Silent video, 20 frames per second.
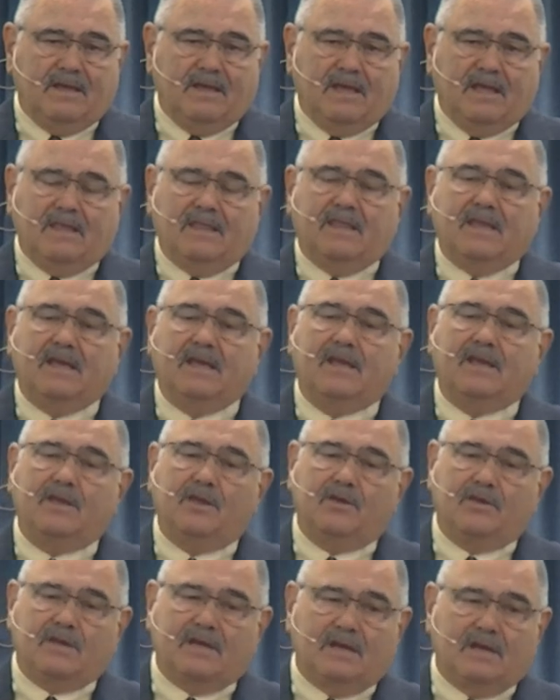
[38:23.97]
And then
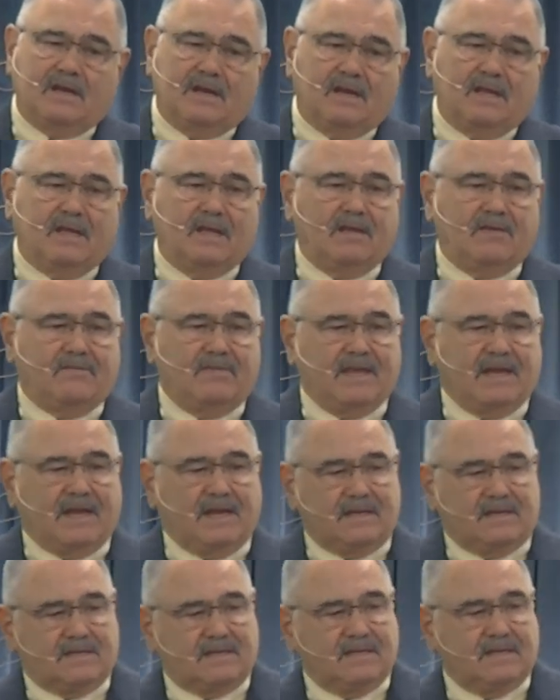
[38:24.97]
you can live
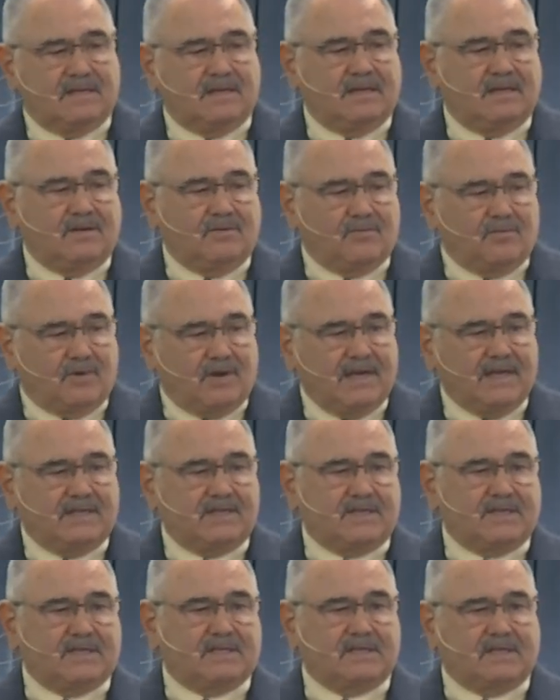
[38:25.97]
that attendant
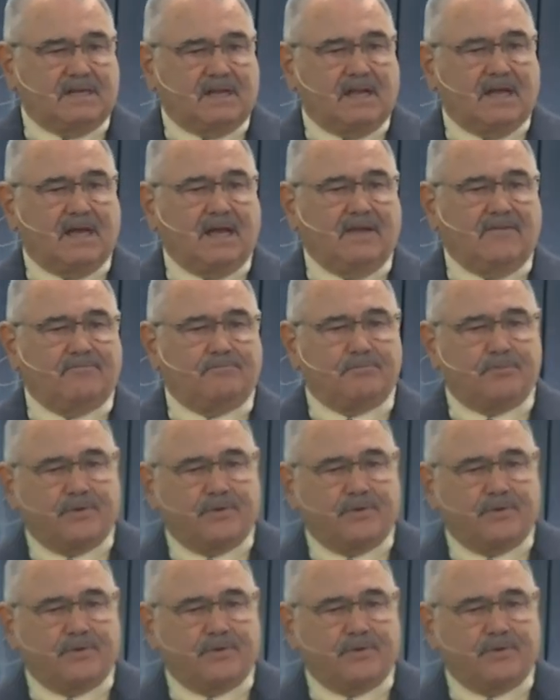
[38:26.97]
righteous life,